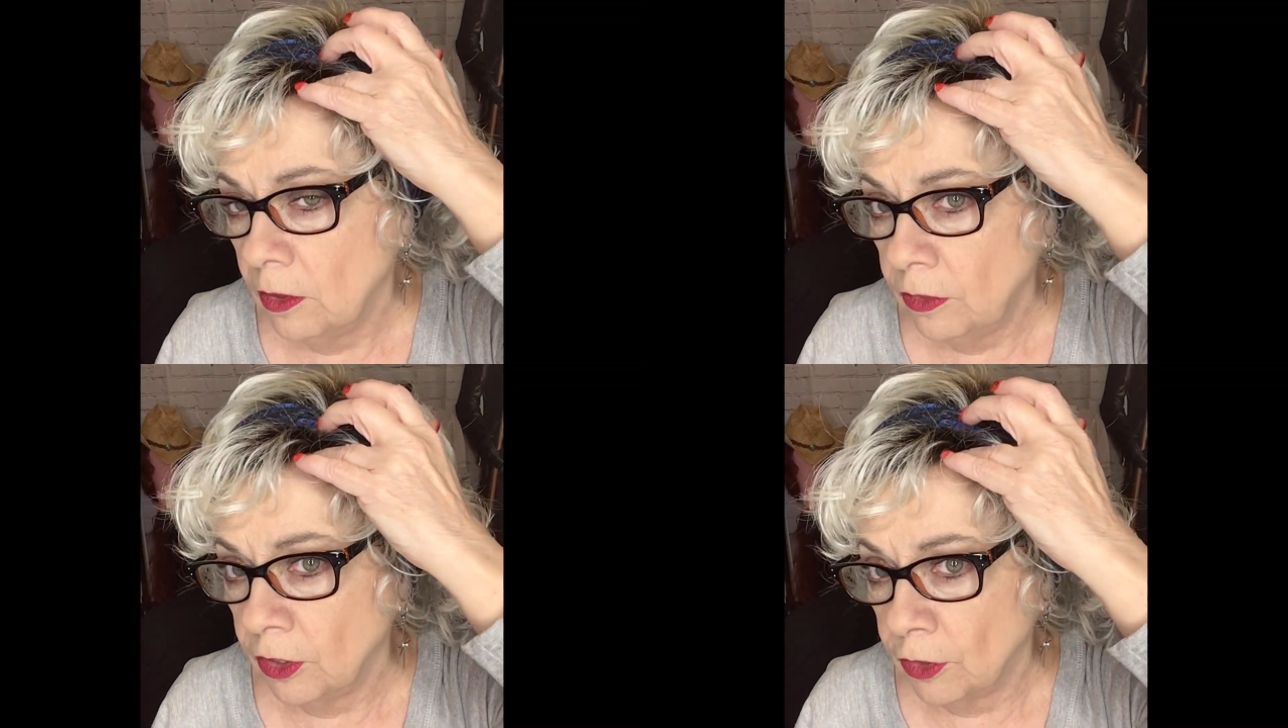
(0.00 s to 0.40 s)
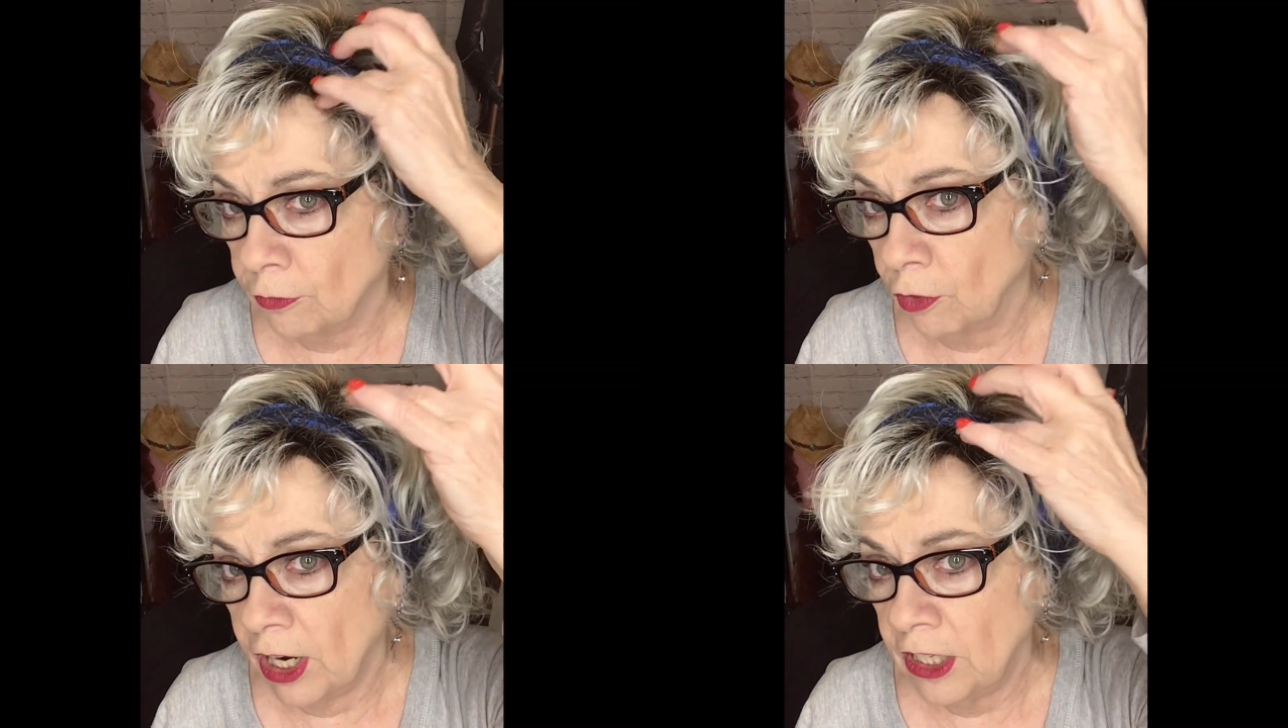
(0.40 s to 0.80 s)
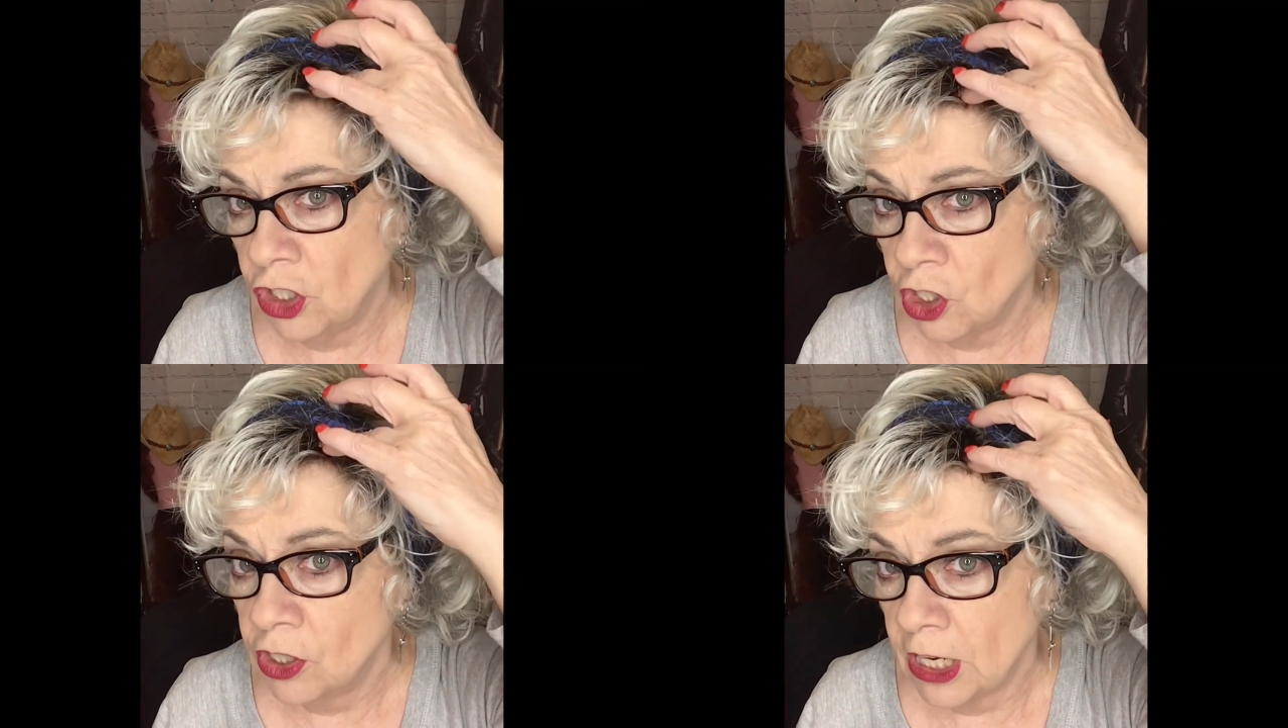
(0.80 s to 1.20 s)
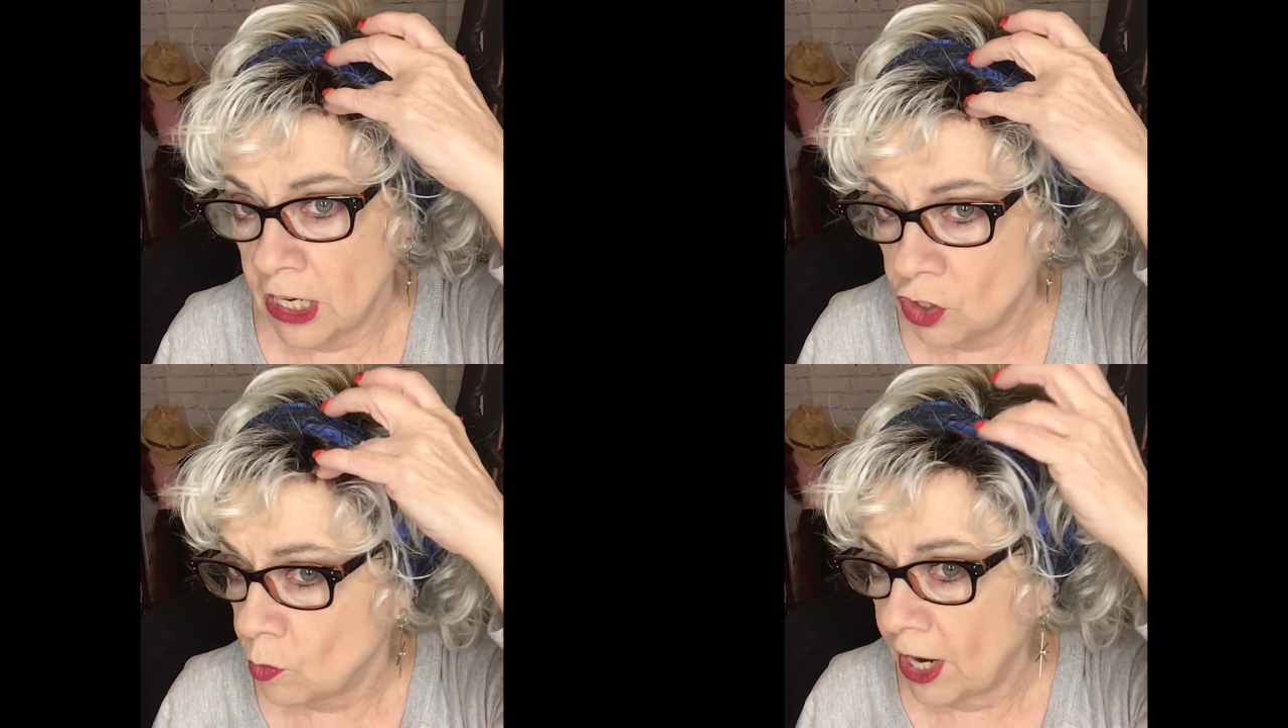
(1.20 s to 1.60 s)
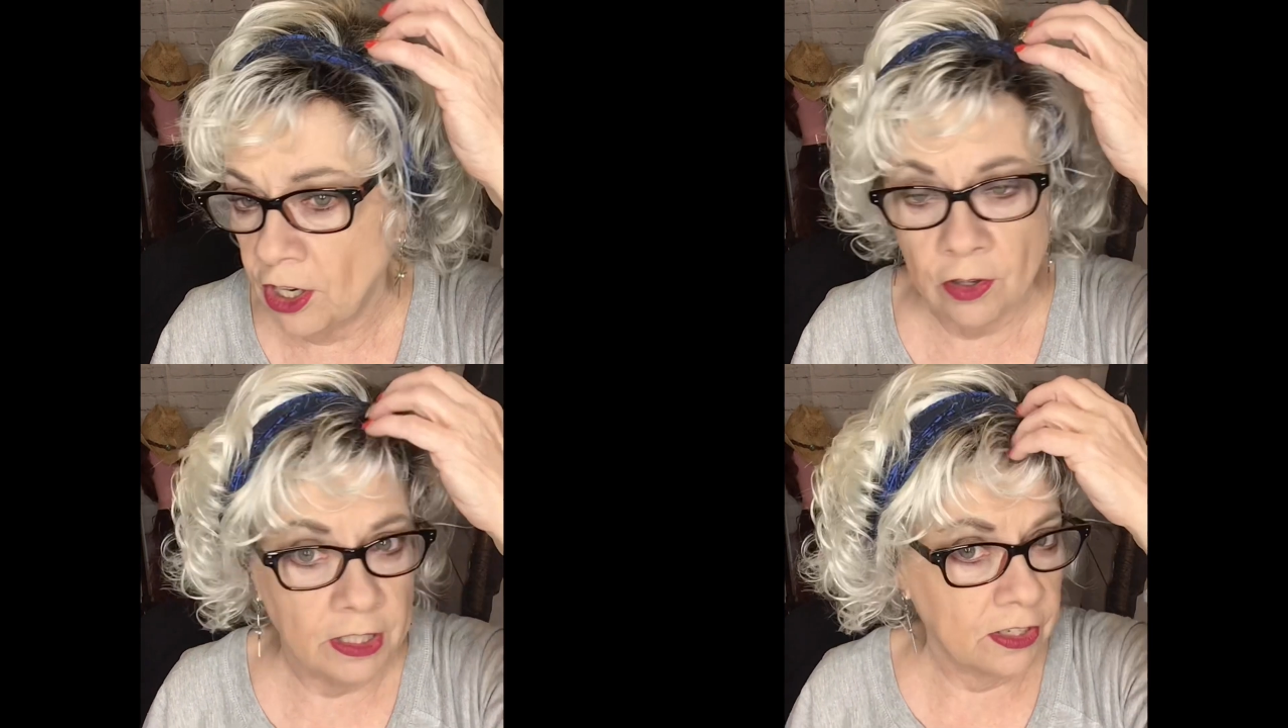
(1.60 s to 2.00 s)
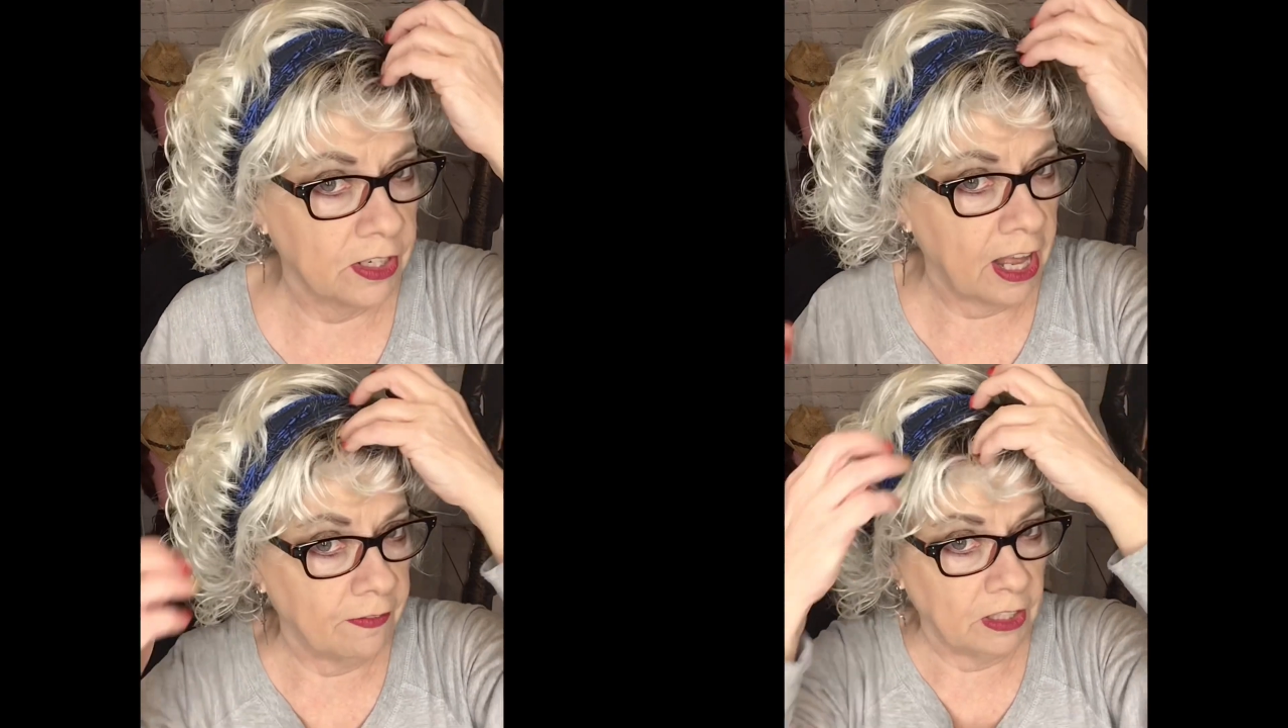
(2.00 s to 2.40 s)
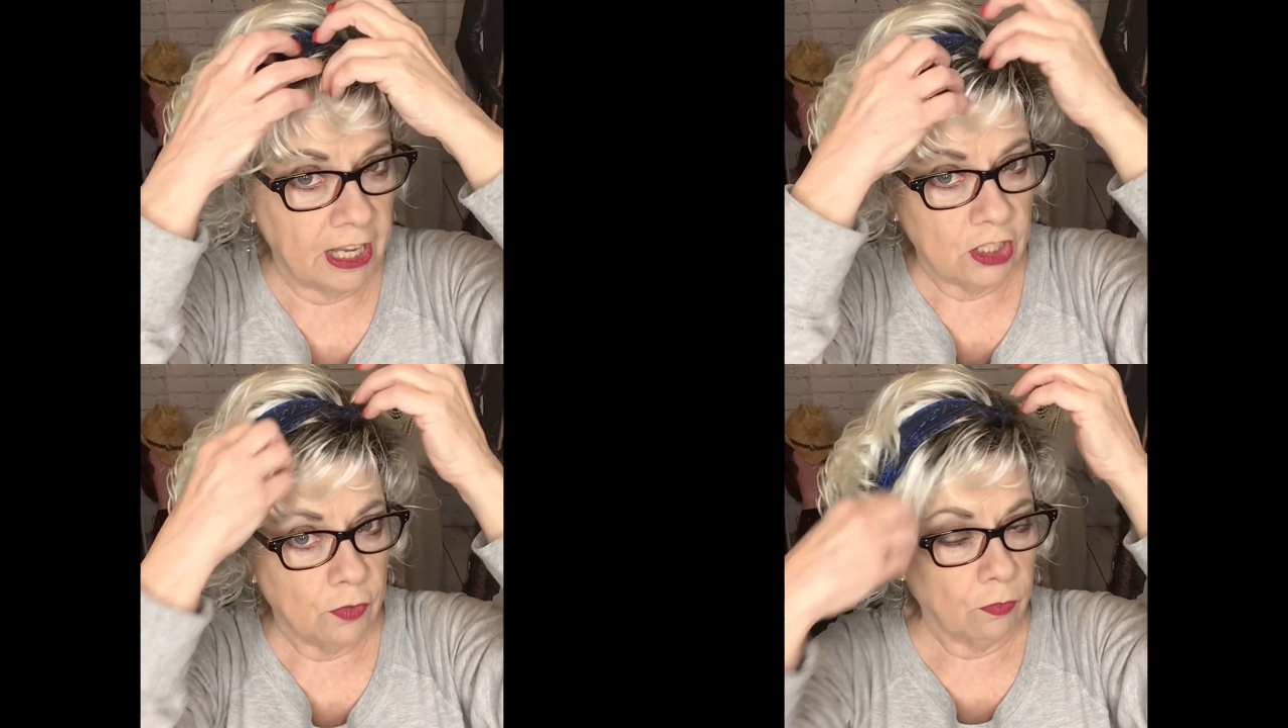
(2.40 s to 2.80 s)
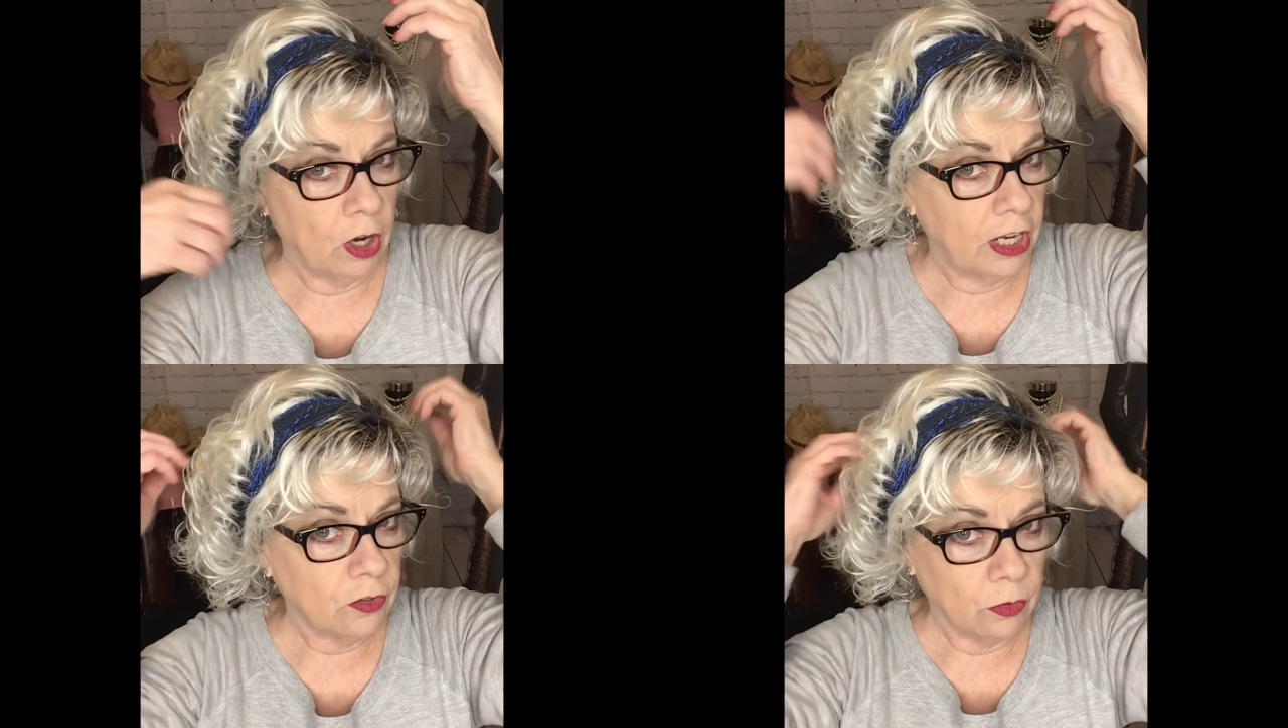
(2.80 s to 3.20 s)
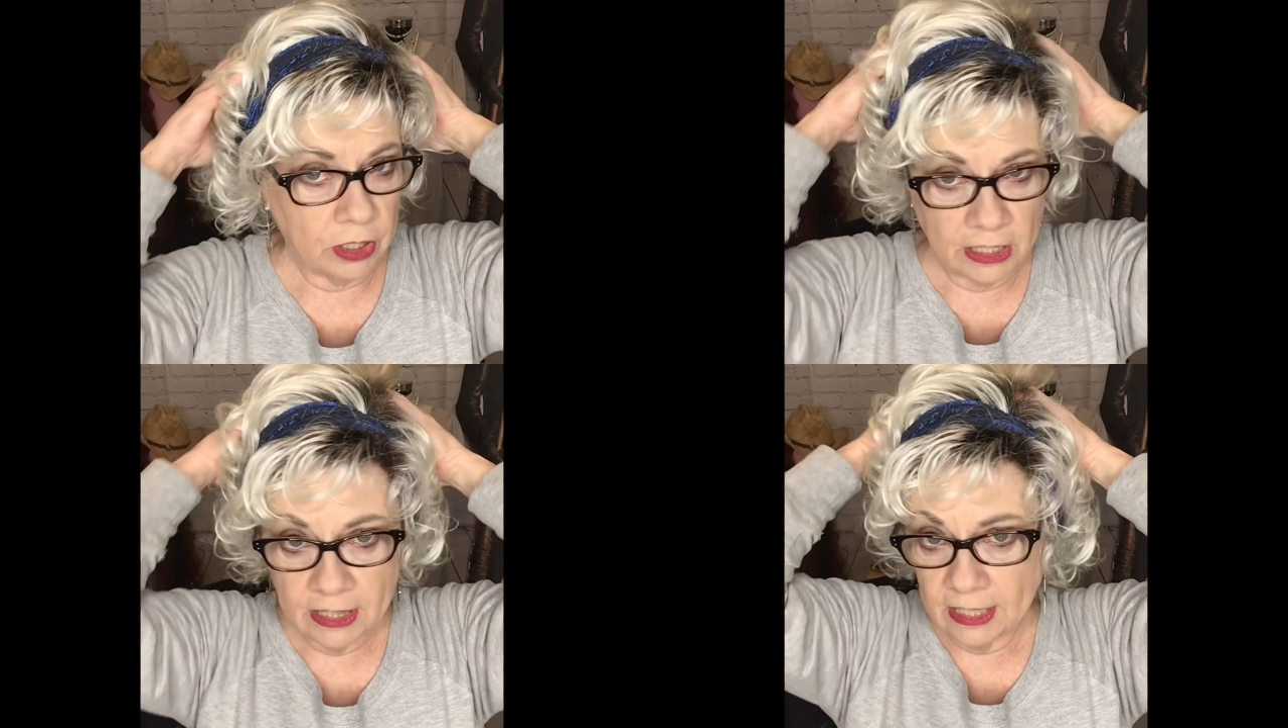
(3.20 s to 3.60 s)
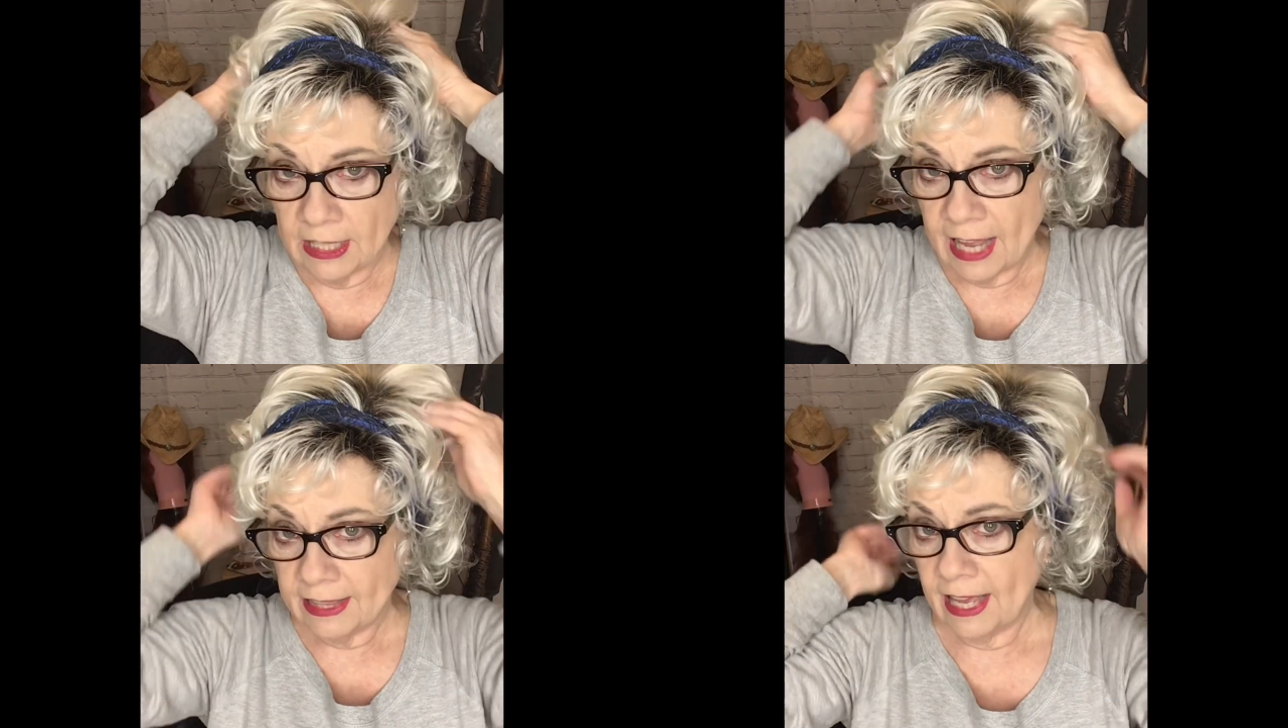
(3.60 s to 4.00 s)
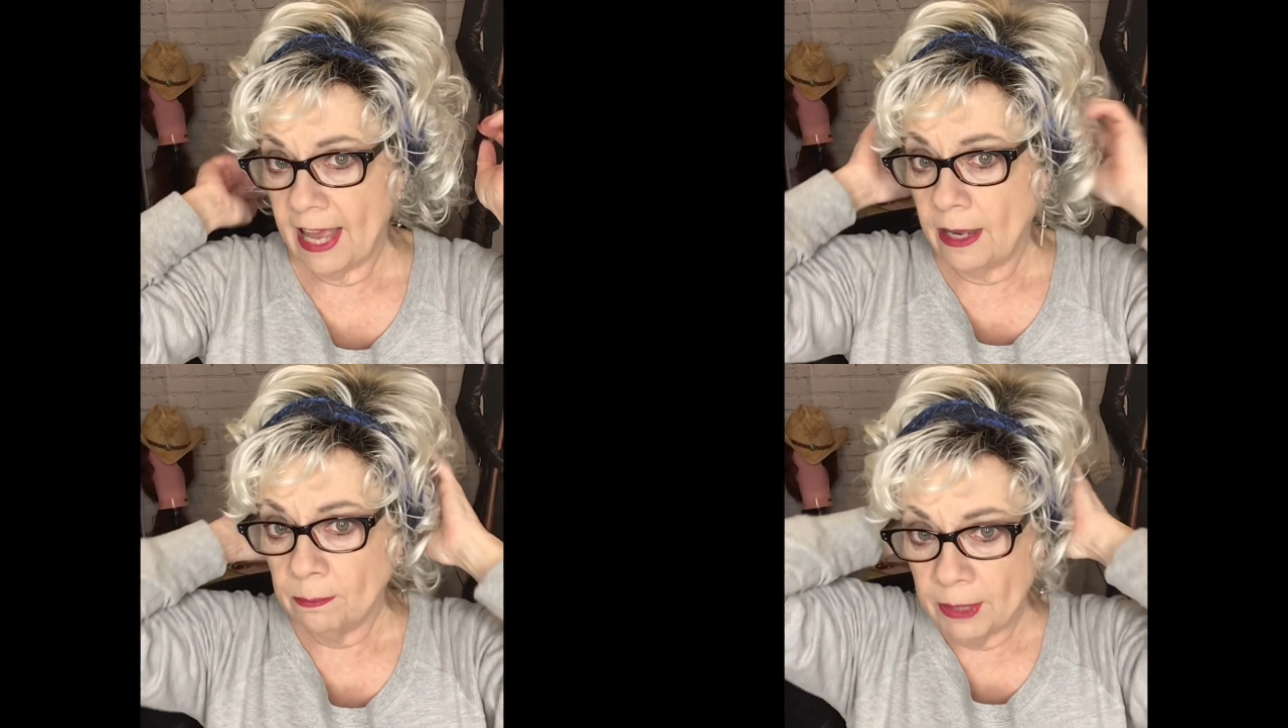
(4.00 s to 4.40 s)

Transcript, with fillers: that the front, it just ends right here. It doesn't have a lace front or anything like that,